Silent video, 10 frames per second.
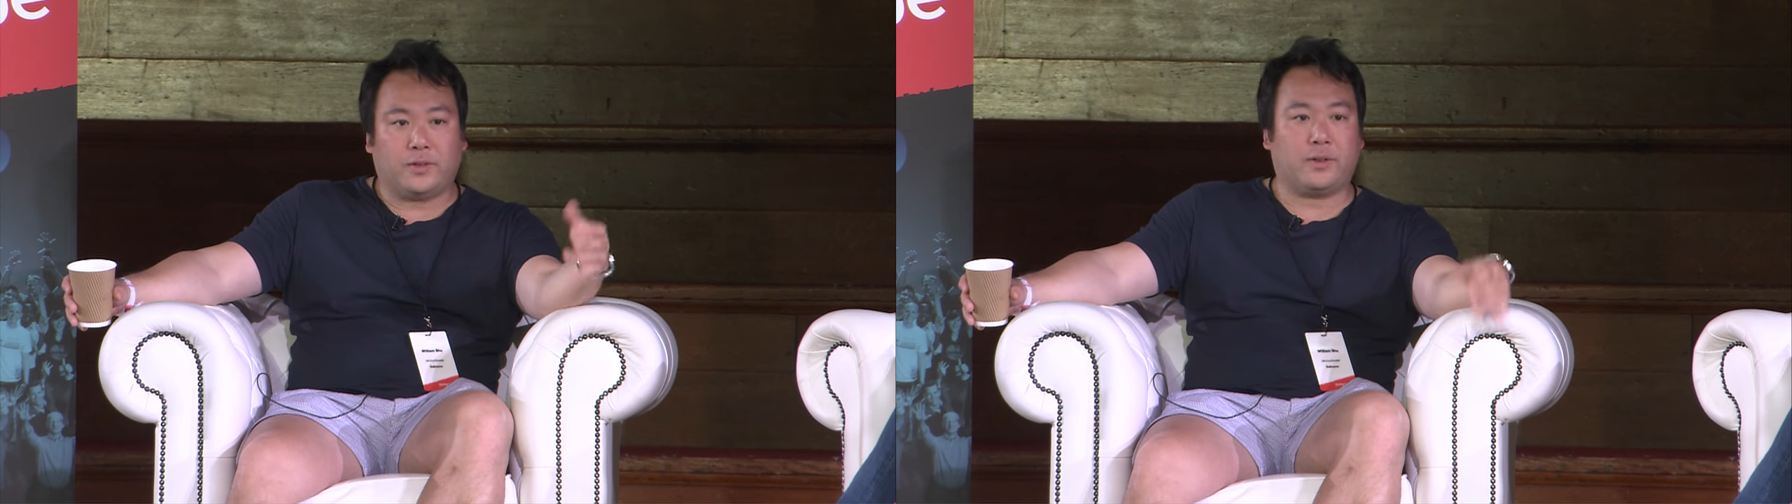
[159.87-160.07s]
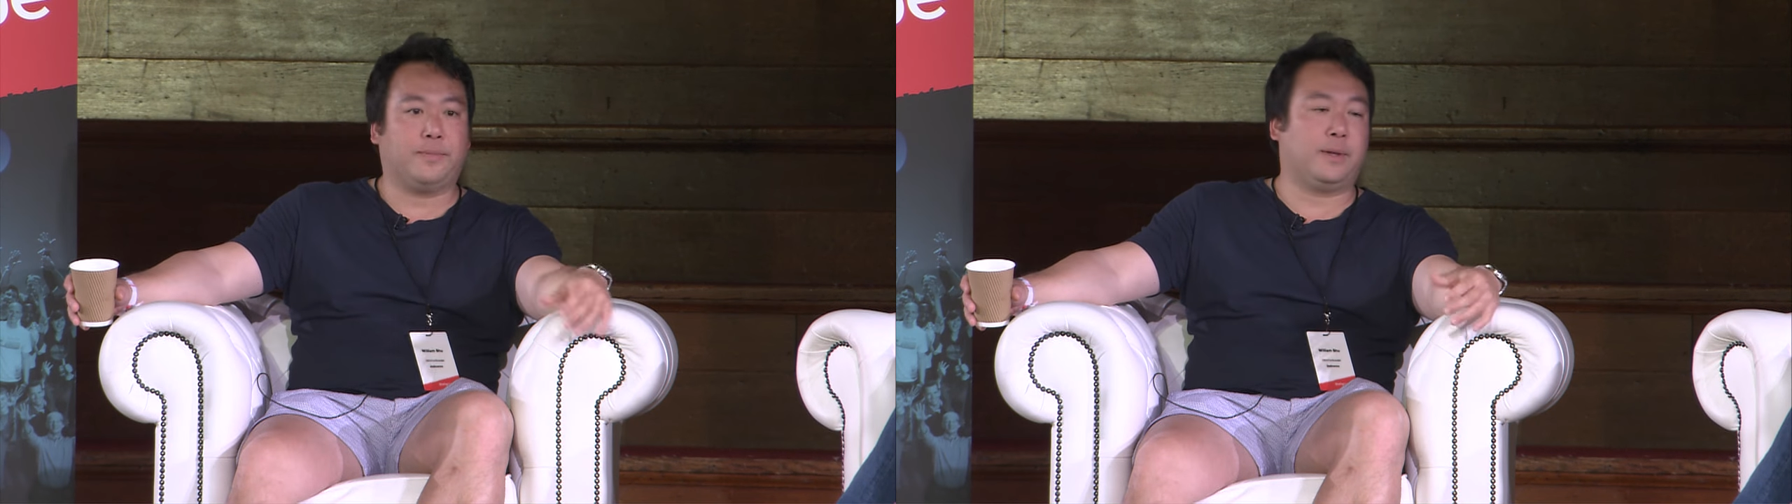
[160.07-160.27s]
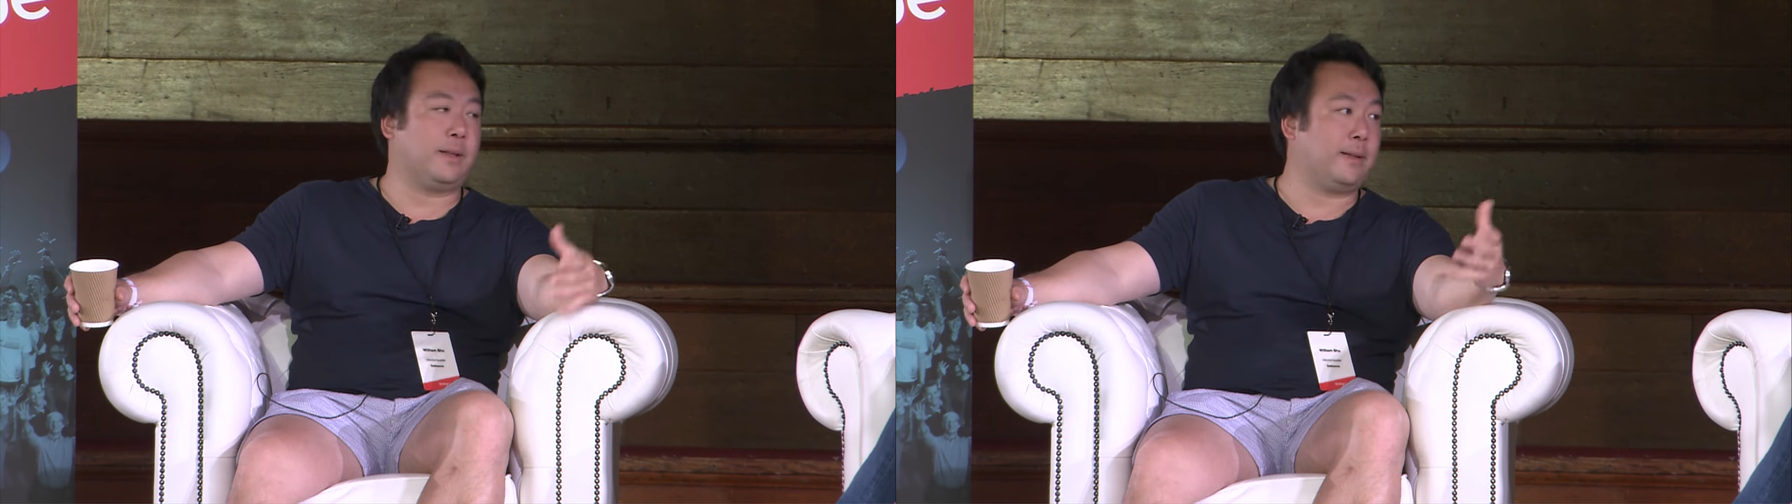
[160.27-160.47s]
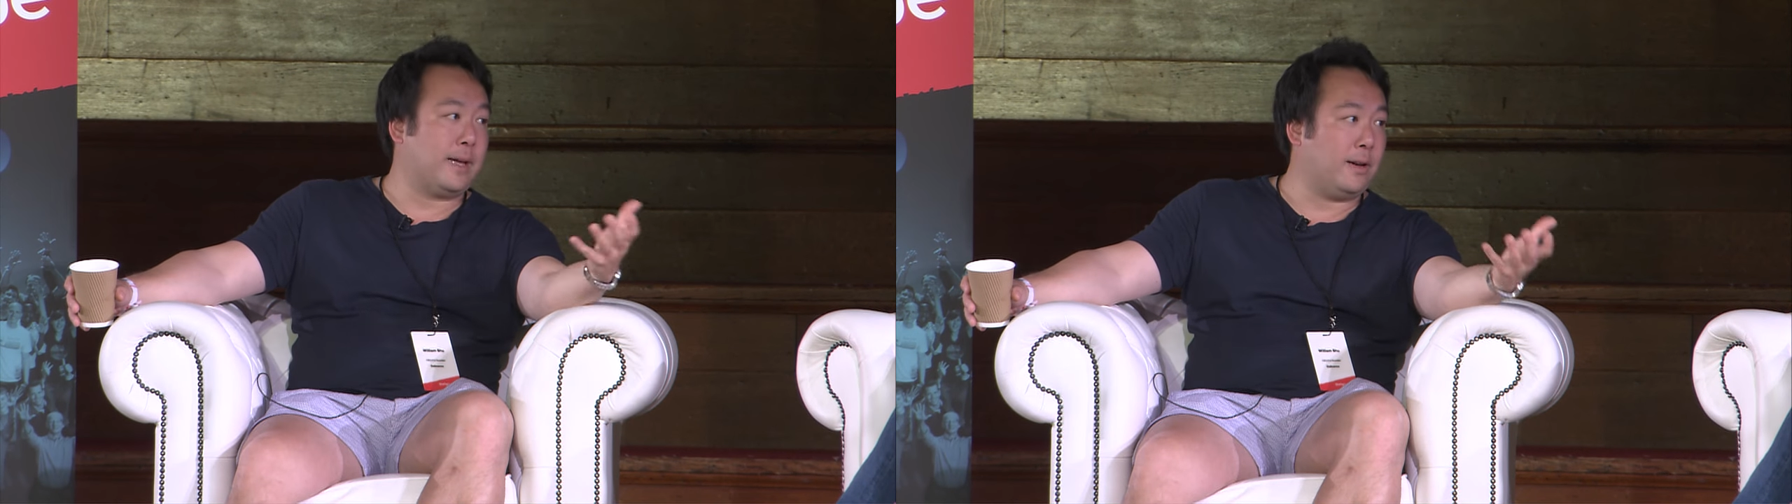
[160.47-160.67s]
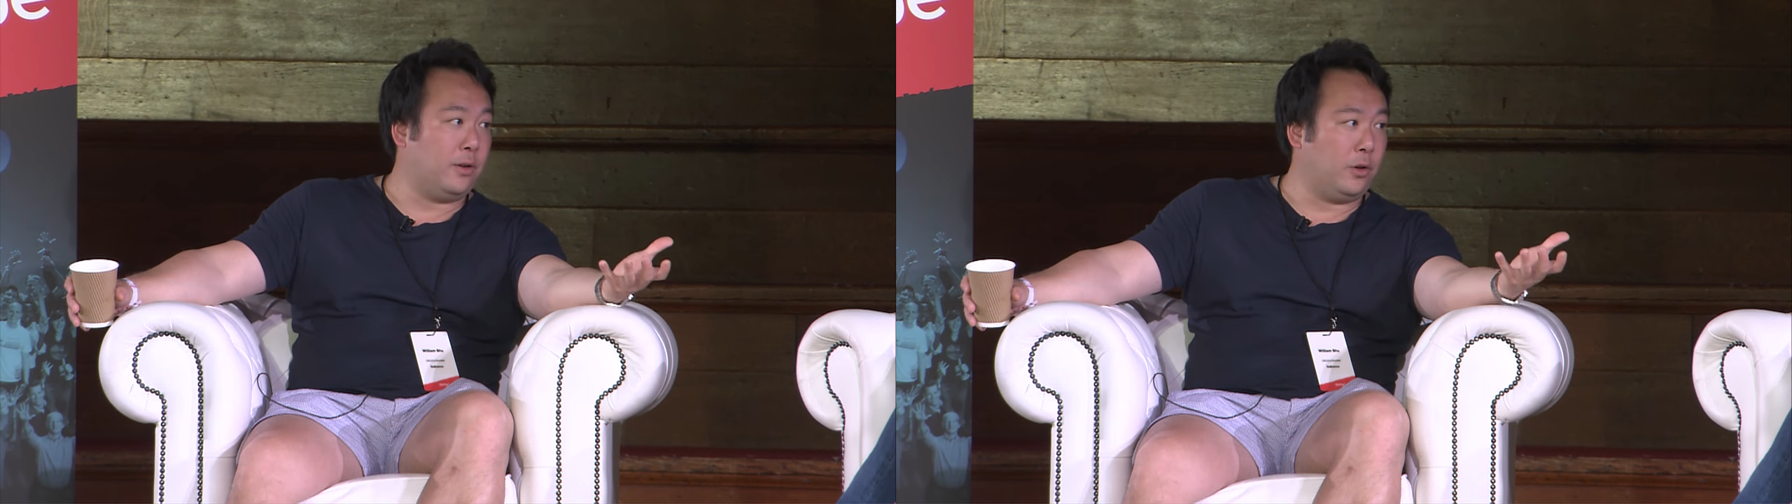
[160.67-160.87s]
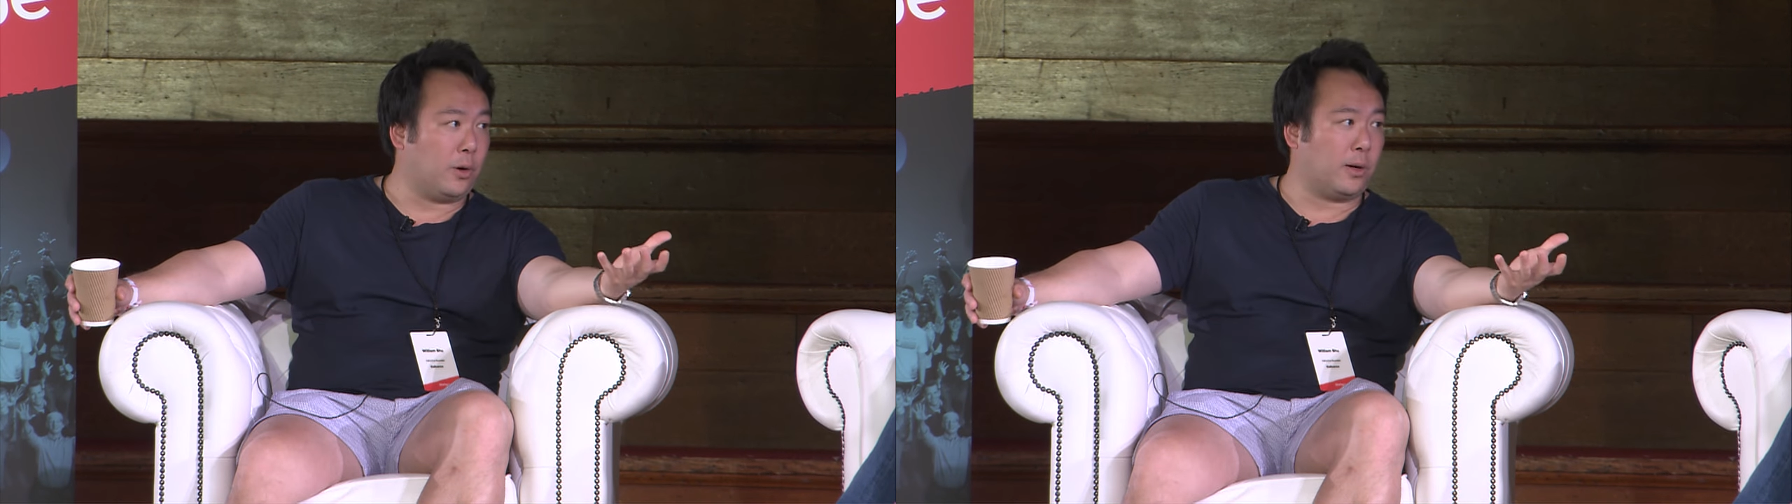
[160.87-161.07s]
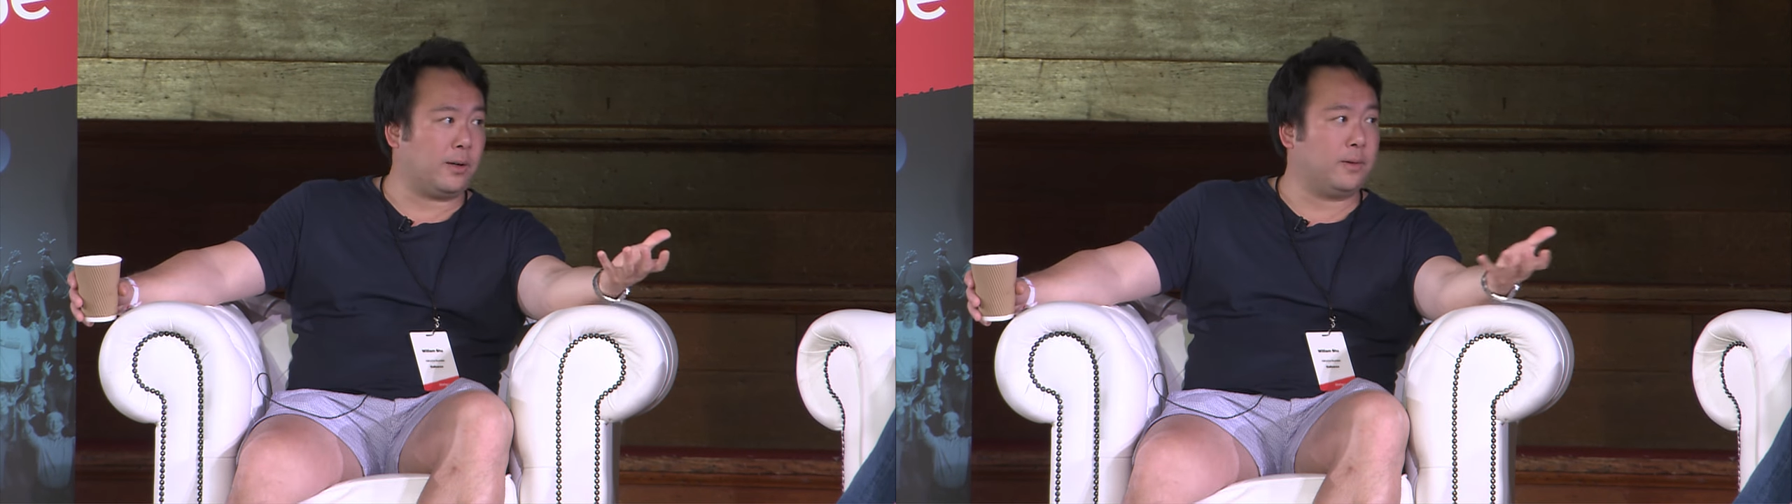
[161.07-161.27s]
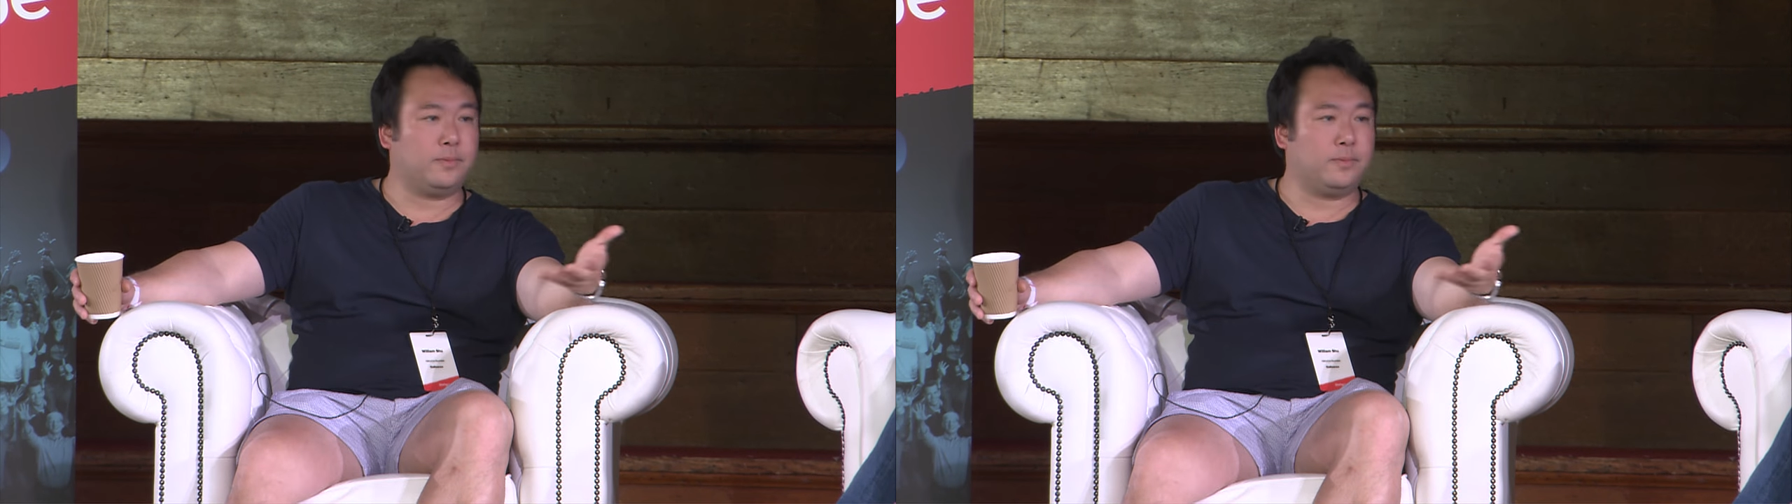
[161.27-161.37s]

something like that in New York,